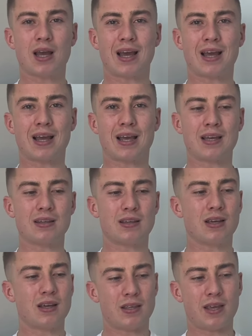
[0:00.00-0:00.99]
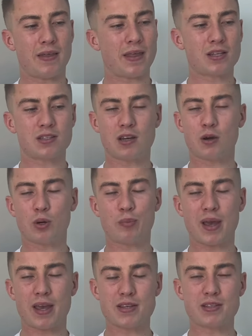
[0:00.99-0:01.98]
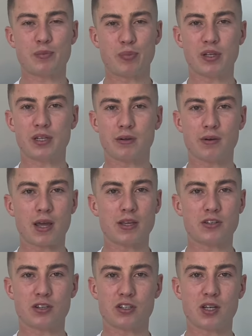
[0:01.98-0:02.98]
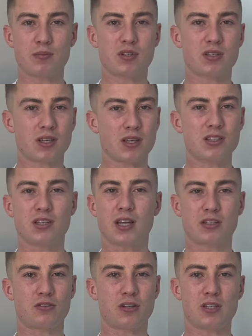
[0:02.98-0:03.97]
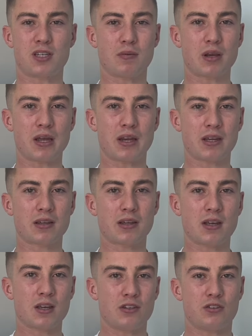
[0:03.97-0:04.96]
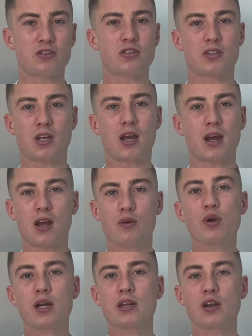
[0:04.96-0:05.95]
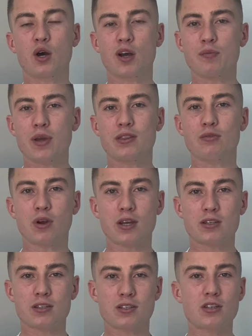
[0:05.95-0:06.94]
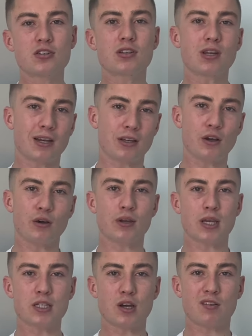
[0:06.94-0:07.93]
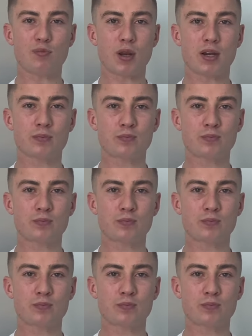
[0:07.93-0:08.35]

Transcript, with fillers: And yeah, that slower pace, building relationships, intellectually stimulating. Just, I, I really know I've made the right decision and going into off plan.